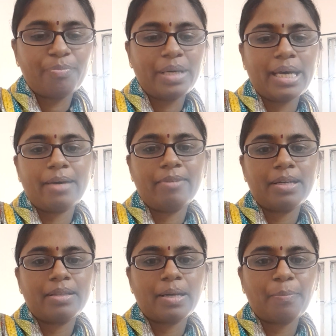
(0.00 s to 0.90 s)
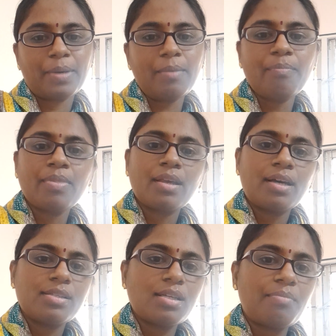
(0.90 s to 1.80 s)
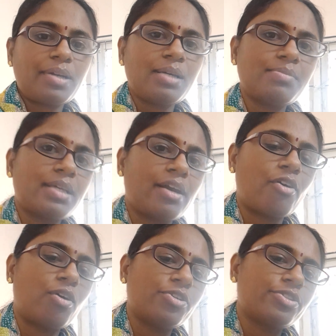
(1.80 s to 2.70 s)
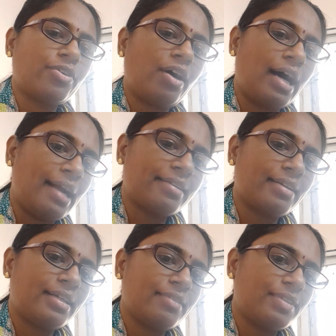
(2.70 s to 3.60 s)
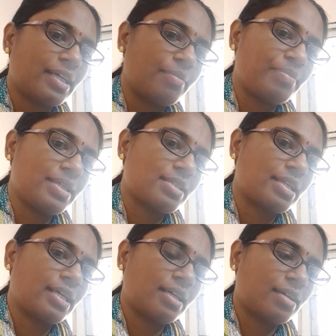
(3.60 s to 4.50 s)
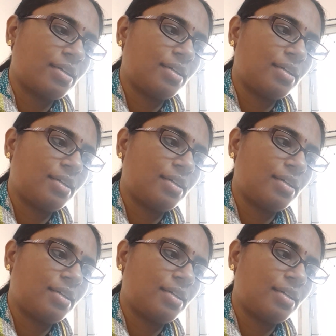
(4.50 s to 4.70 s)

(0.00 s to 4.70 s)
behavior therapy, and sometimes there are also alternative therapies like